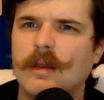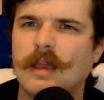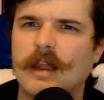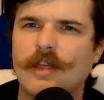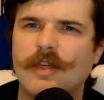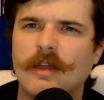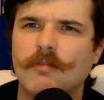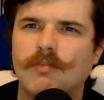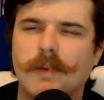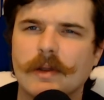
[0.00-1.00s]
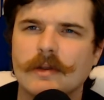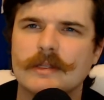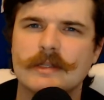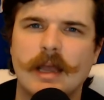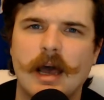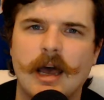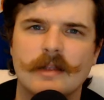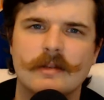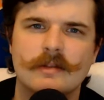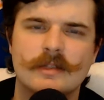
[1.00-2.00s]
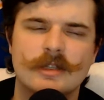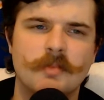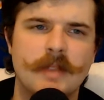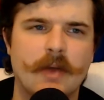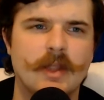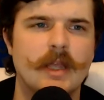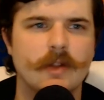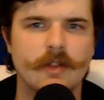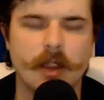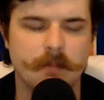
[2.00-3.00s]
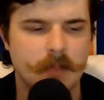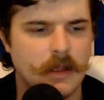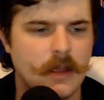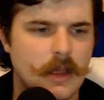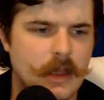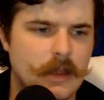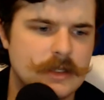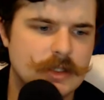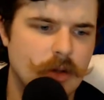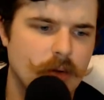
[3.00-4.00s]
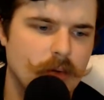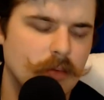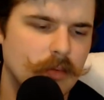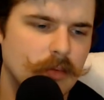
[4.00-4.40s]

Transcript: and I think Burks got subbed out here and there. So